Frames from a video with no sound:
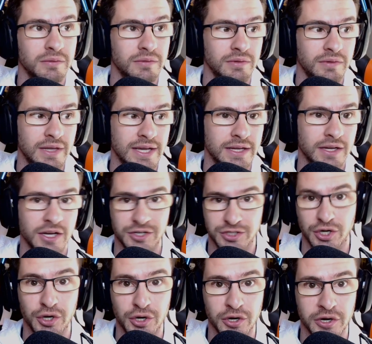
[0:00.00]
like a
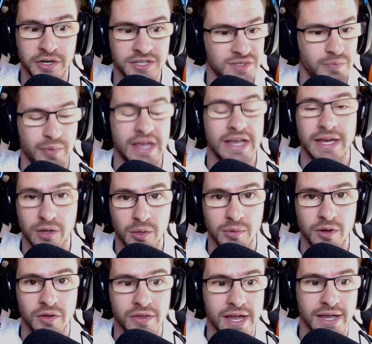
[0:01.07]
turd just being at home
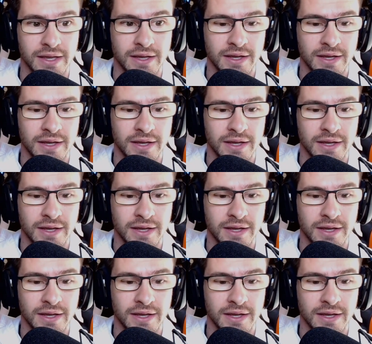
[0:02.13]
all day.